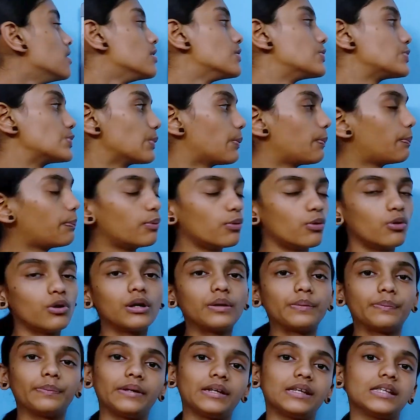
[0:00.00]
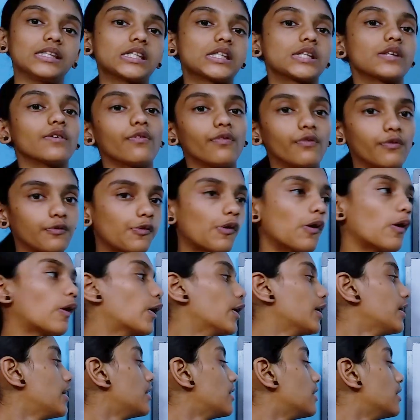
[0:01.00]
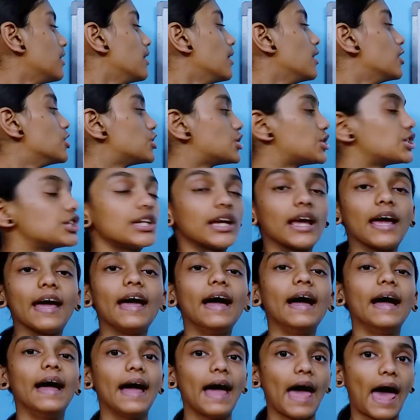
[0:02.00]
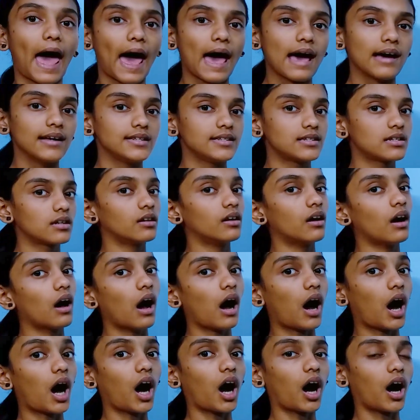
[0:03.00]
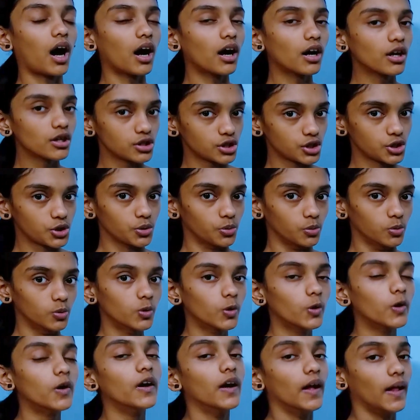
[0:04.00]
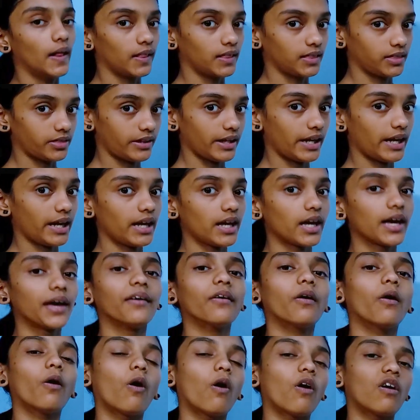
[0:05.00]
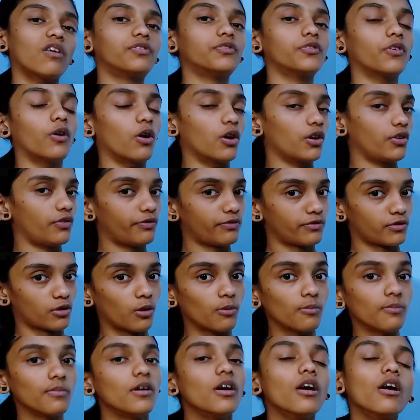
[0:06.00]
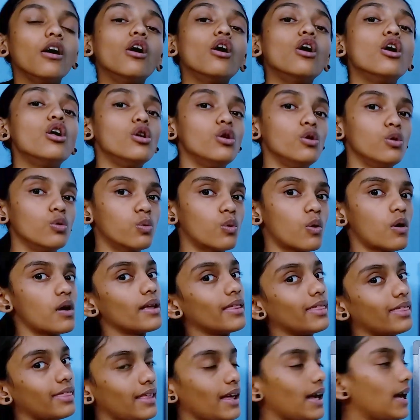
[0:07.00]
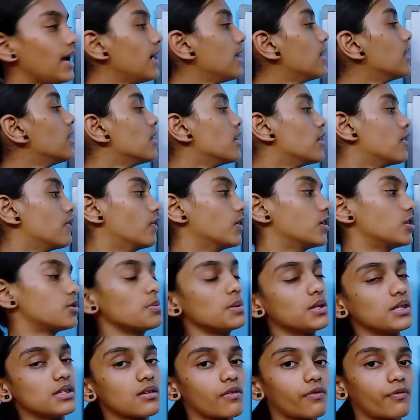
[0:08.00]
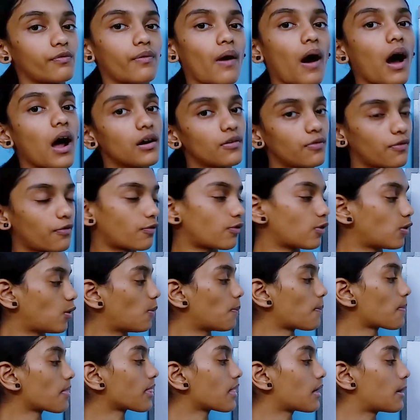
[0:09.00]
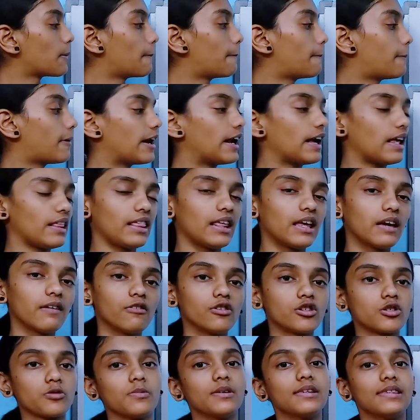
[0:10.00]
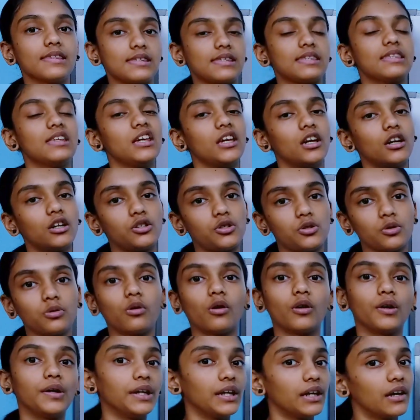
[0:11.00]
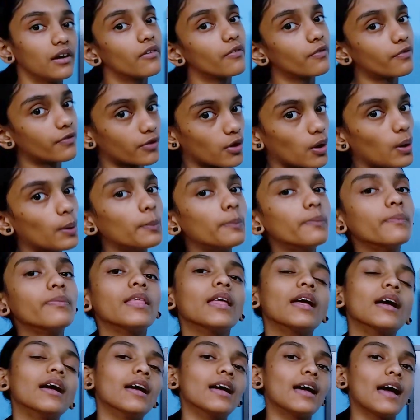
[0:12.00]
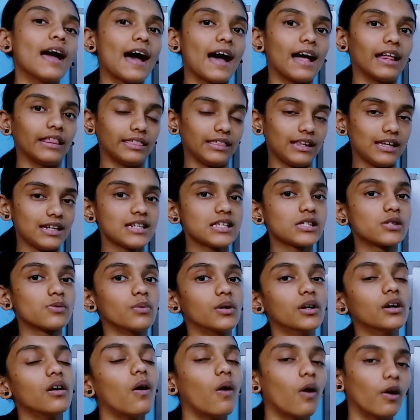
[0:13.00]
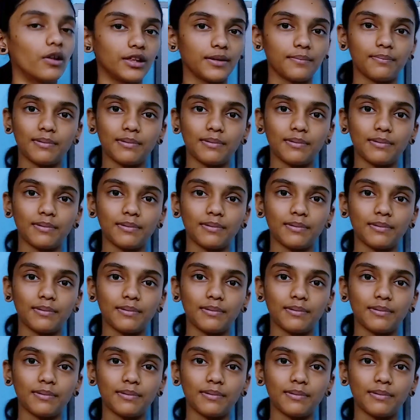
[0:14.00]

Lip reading: So pour means for, chez, at, à, to, de, of or from, loin de, which means far from, près de, which means near to or near from. And these were all the